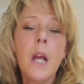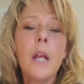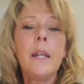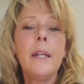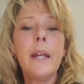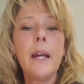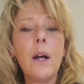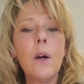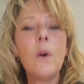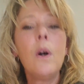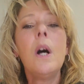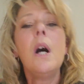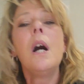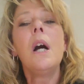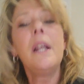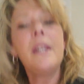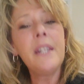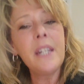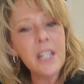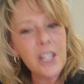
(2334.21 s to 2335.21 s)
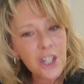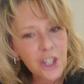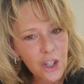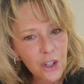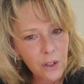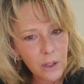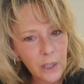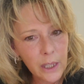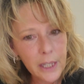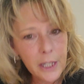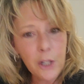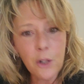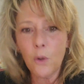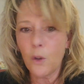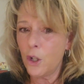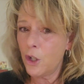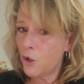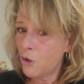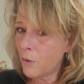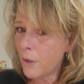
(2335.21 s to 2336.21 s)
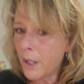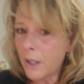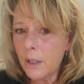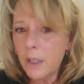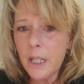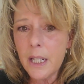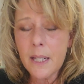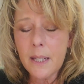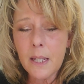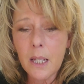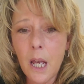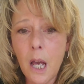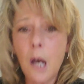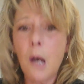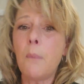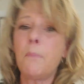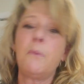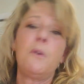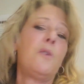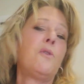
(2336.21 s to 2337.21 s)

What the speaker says: Now, initially, your adrenaline's up,